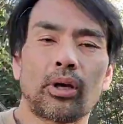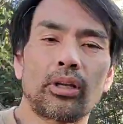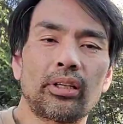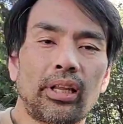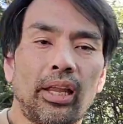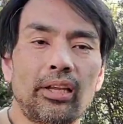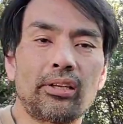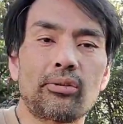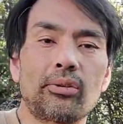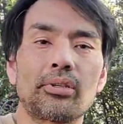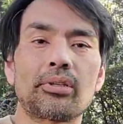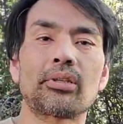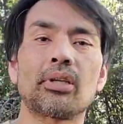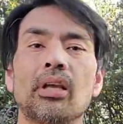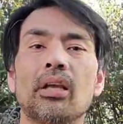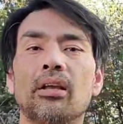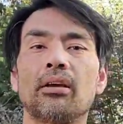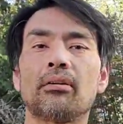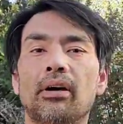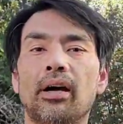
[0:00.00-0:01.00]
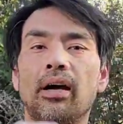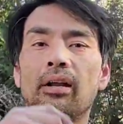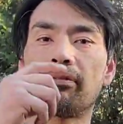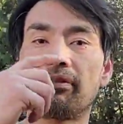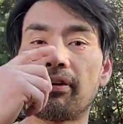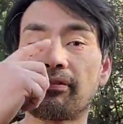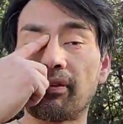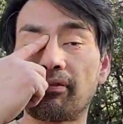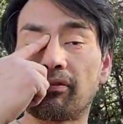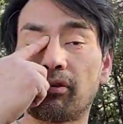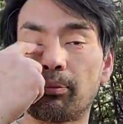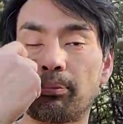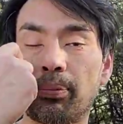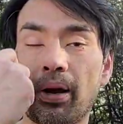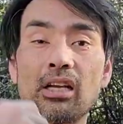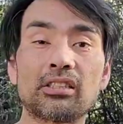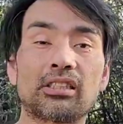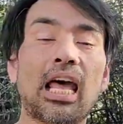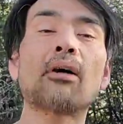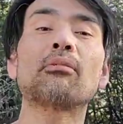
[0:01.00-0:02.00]
He was quite dangerous,
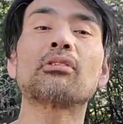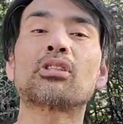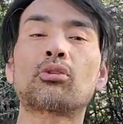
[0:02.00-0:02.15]
154 pounds.